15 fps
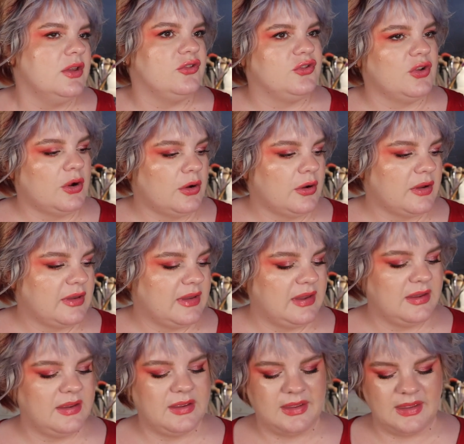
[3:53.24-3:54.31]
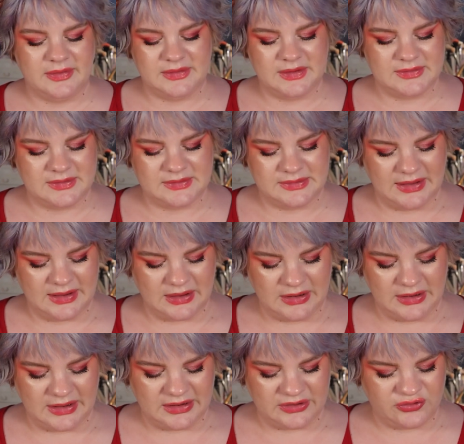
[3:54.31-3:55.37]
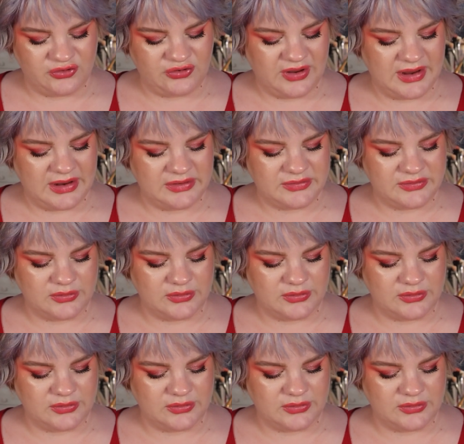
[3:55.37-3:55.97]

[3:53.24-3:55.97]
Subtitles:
dark, and this is like a light shade,